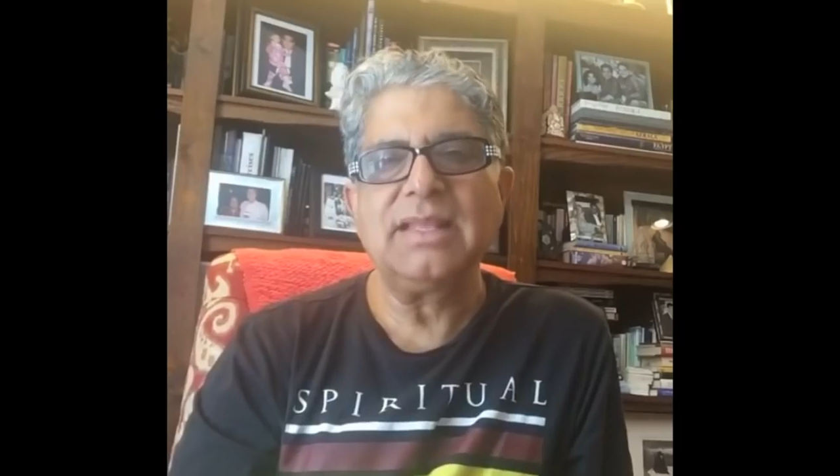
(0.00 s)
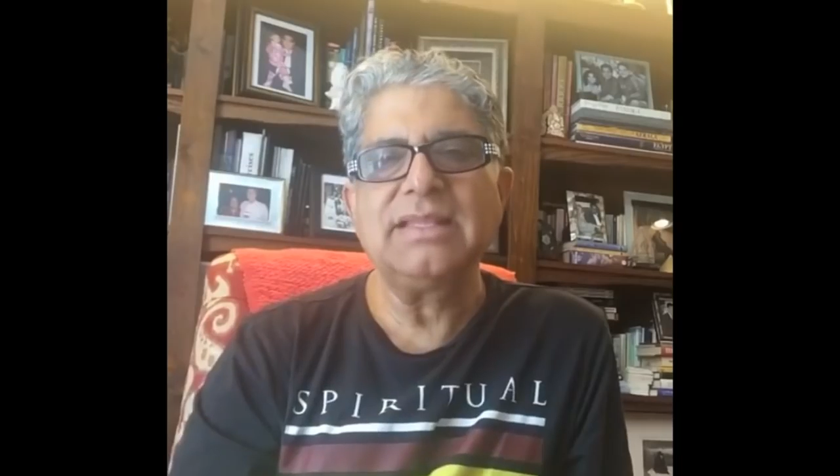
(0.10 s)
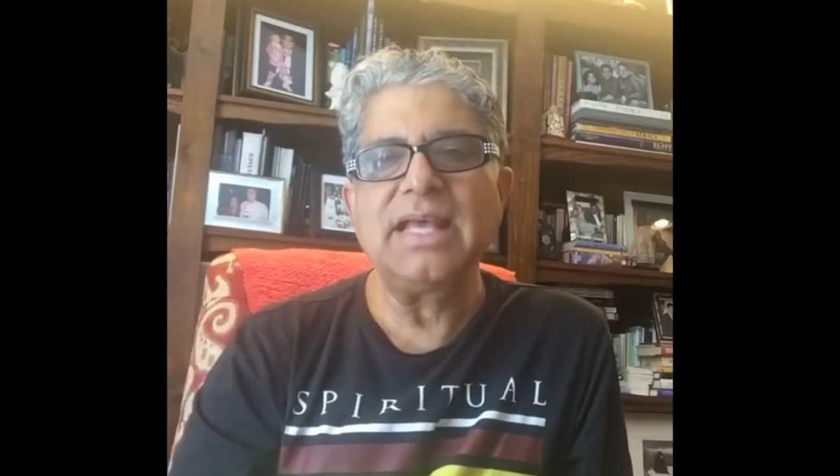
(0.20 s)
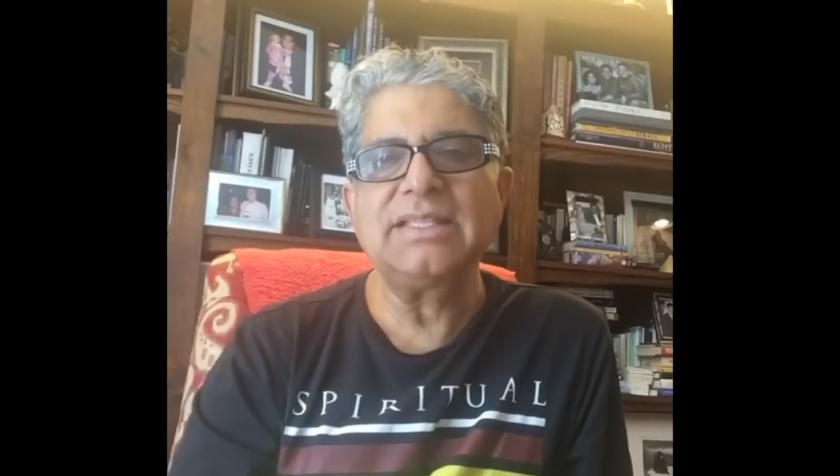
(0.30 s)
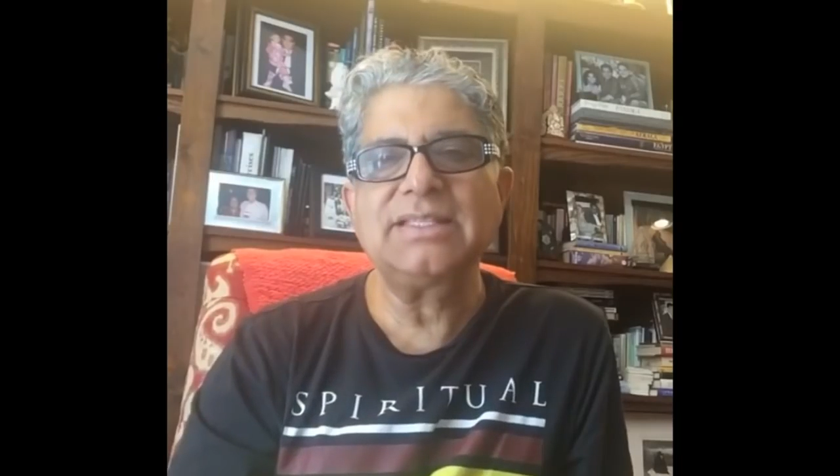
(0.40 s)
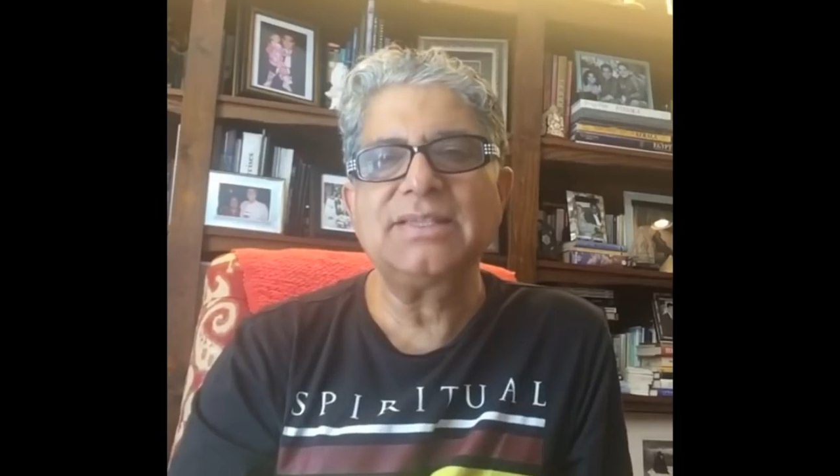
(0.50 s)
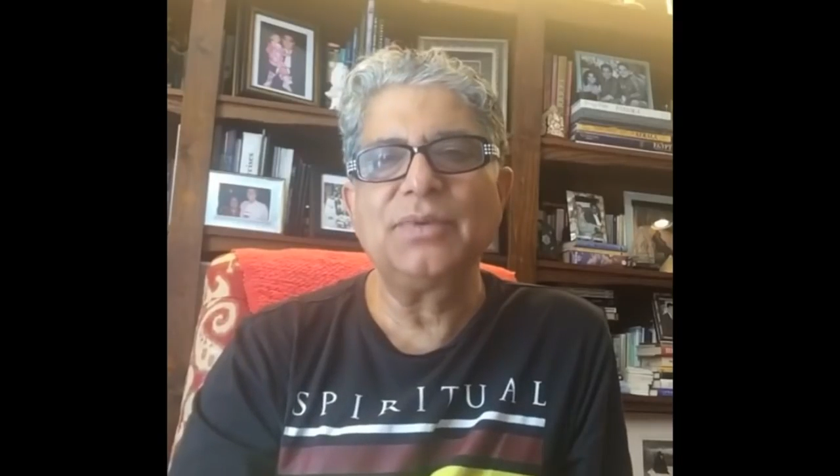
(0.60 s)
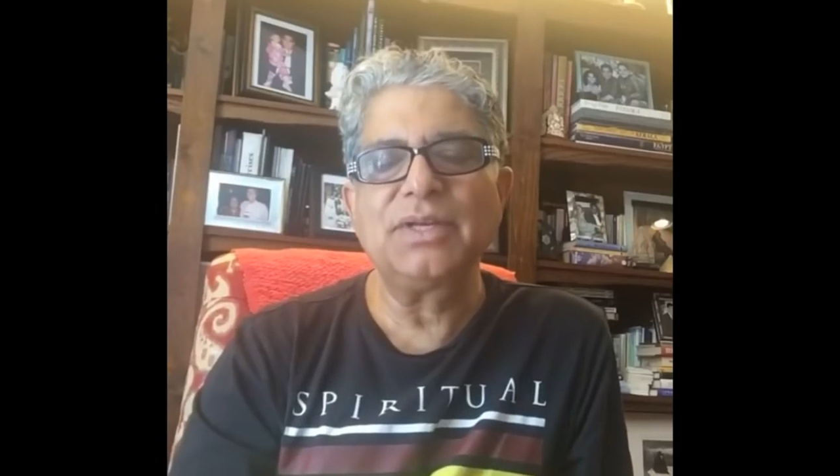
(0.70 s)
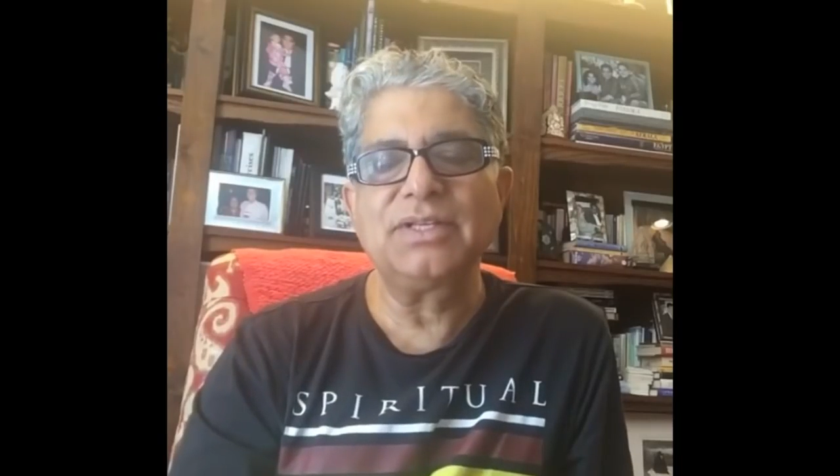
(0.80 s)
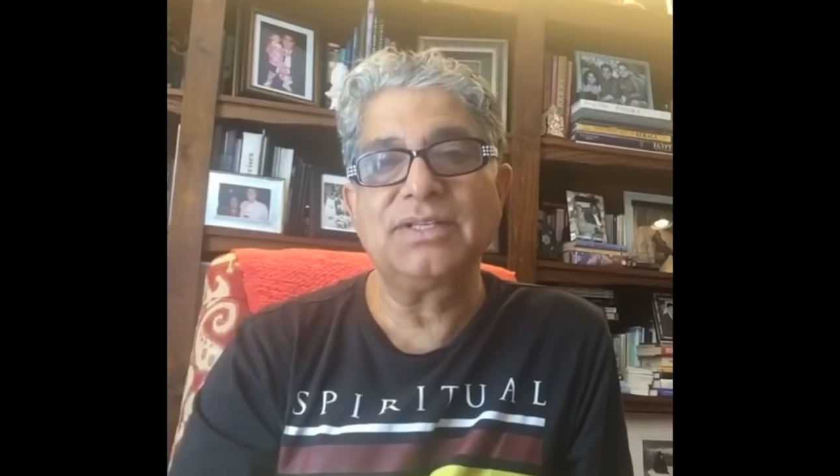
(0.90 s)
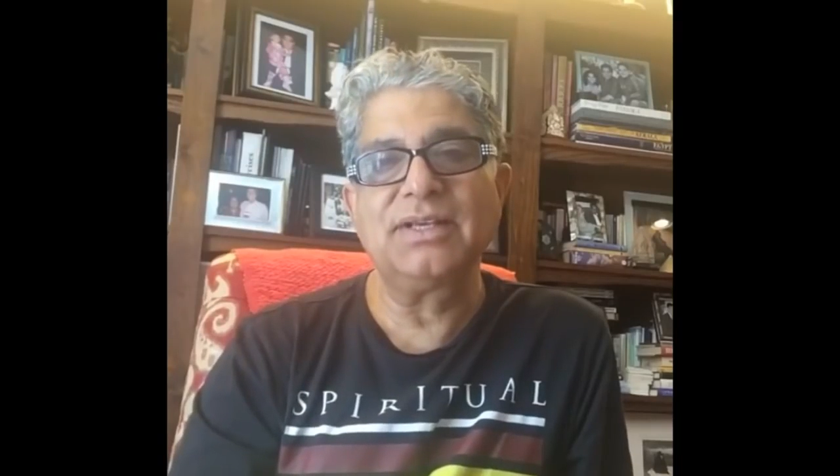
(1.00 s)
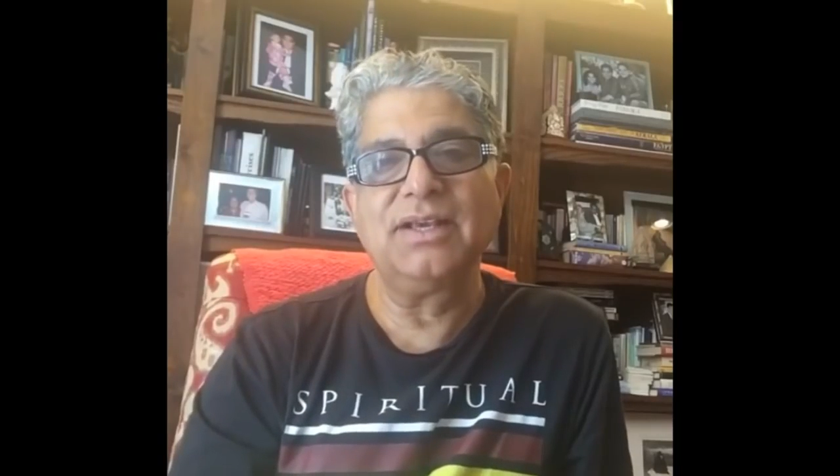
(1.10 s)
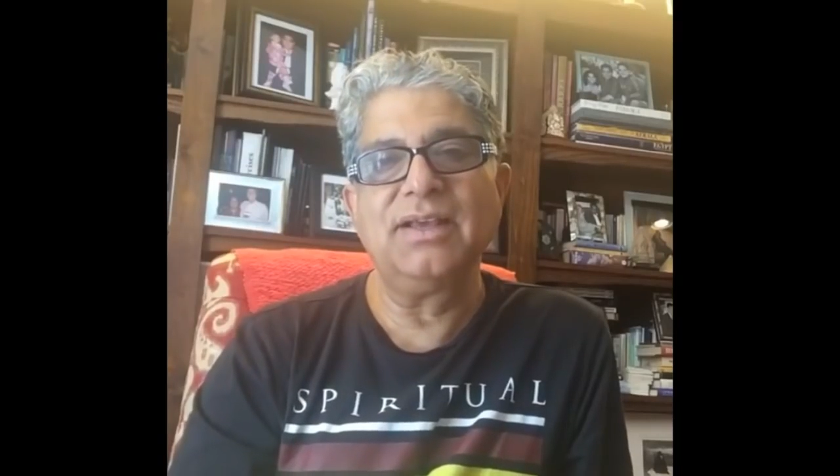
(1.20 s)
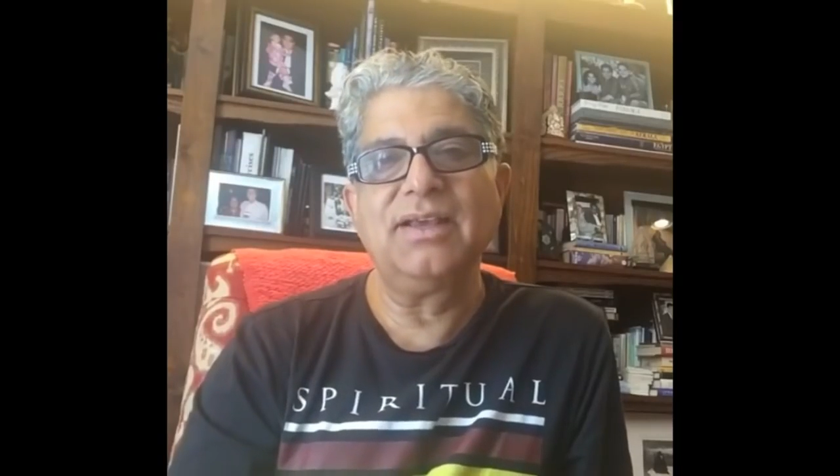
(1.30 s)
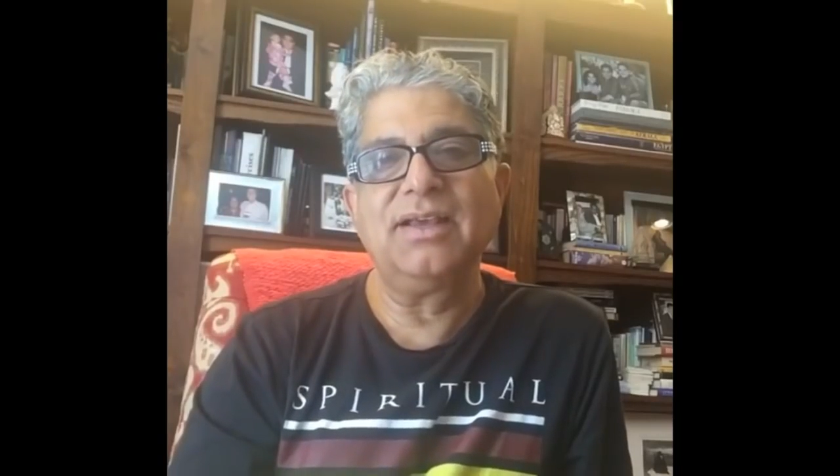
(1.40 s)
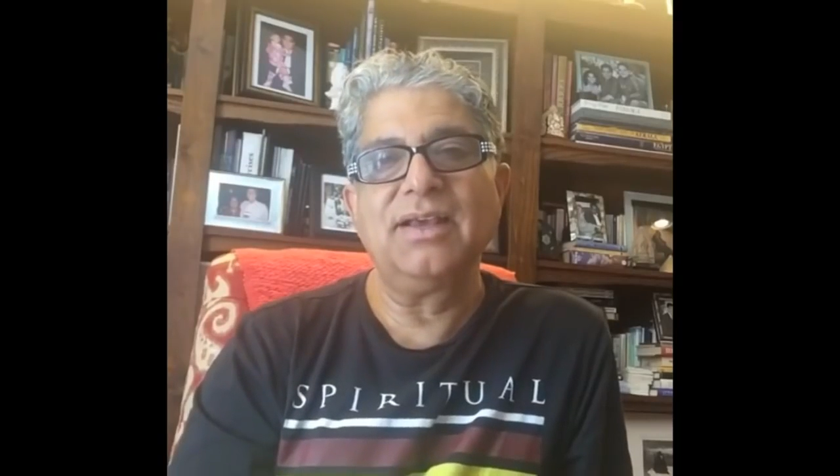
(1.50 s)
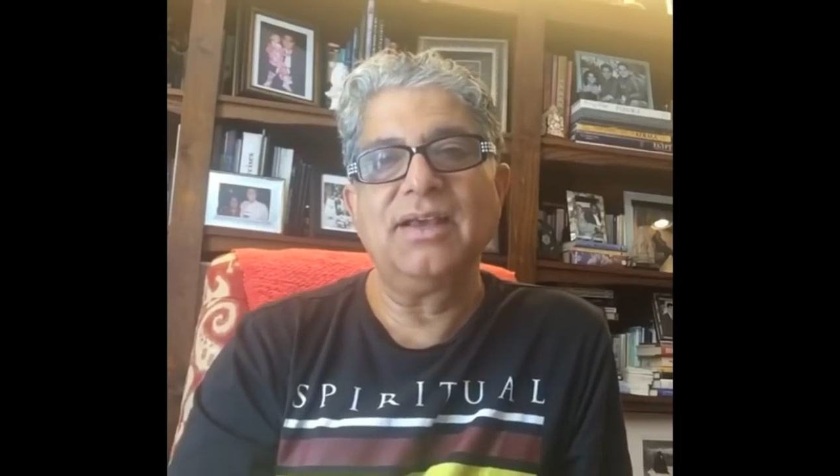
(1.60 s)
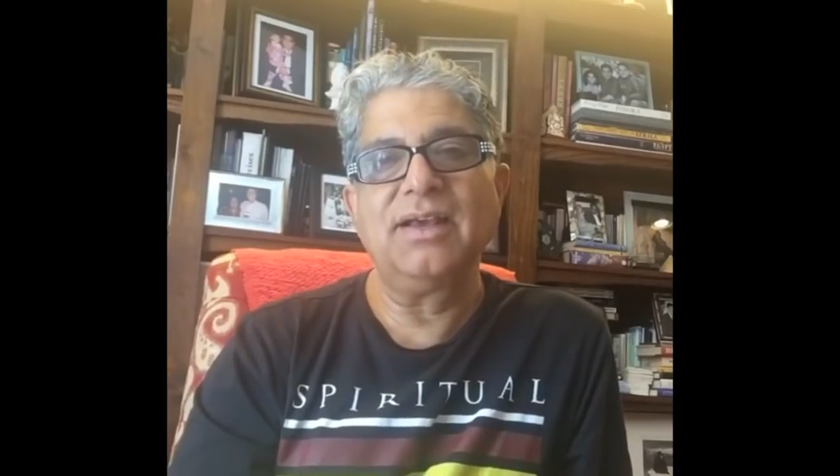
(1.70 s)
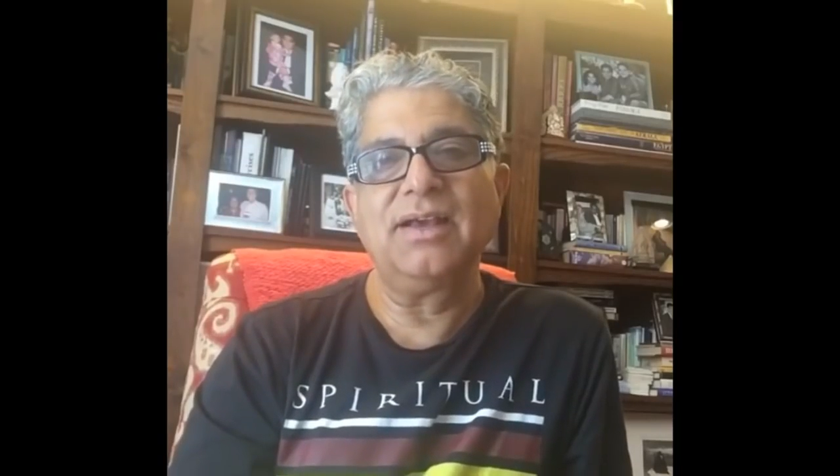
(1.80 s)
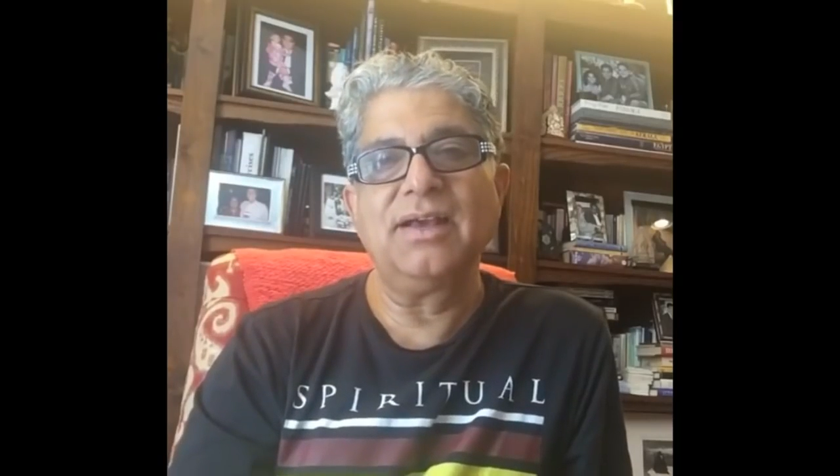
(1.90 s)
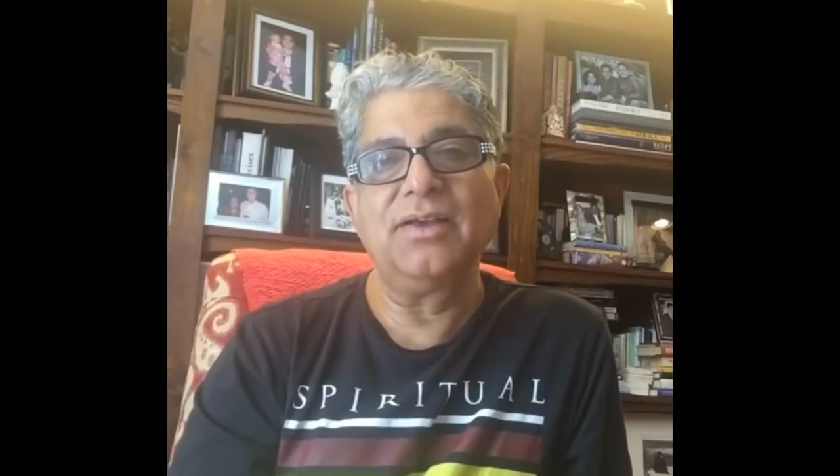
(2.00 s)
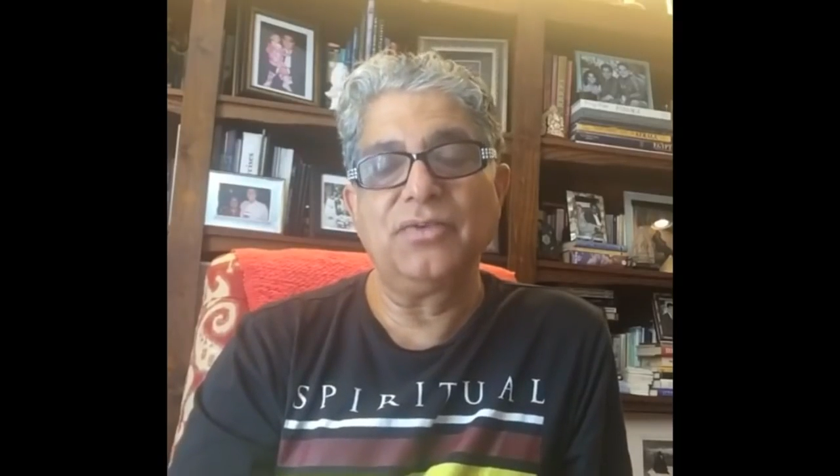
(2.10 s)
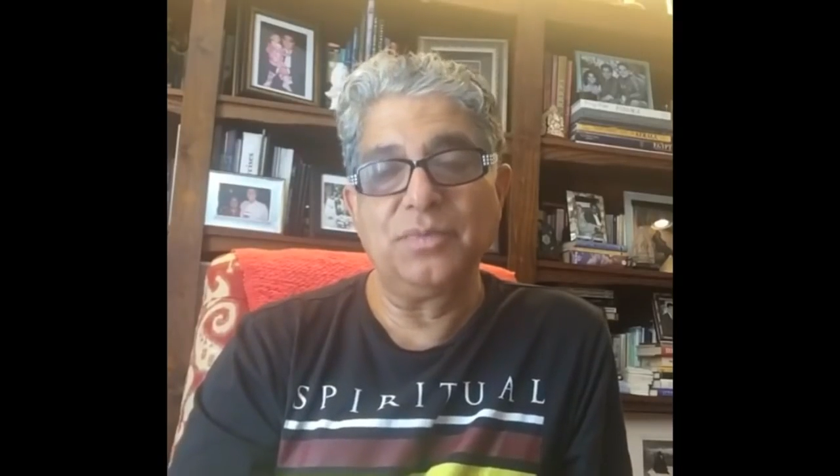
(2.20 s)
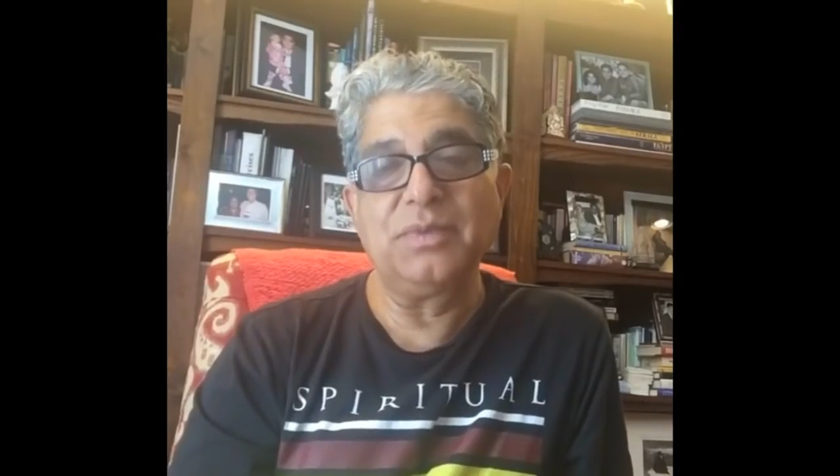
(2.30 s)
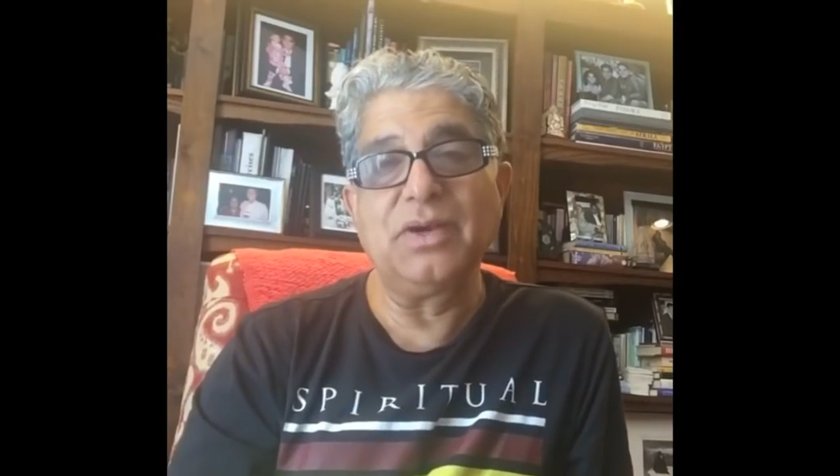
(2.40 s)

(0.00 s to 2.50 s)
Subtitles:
That's what Rumi